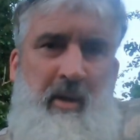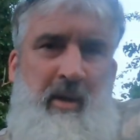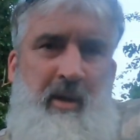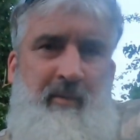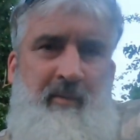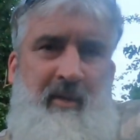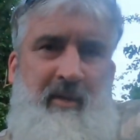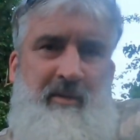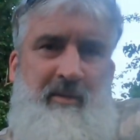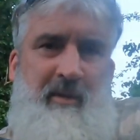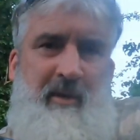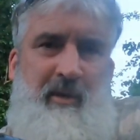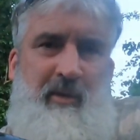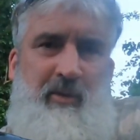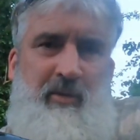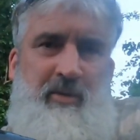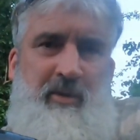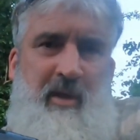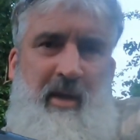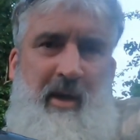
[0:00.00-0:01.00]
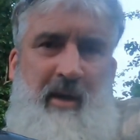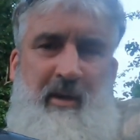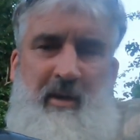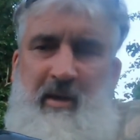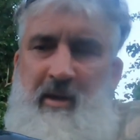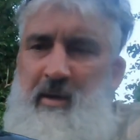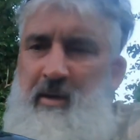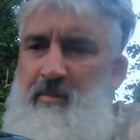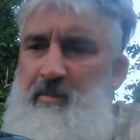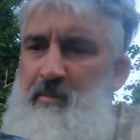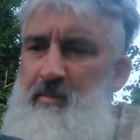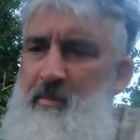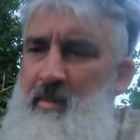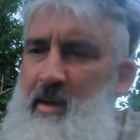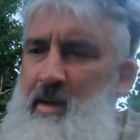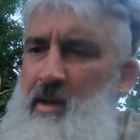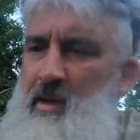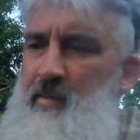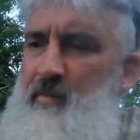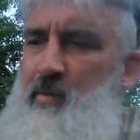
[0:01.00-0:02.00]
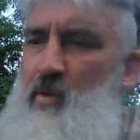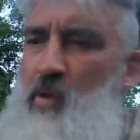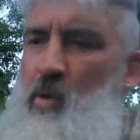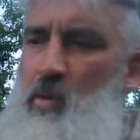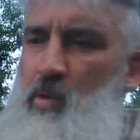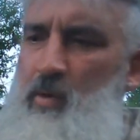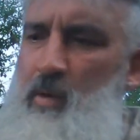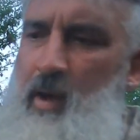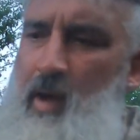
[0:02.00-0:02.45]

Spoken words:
I've actually lost count how many I've caught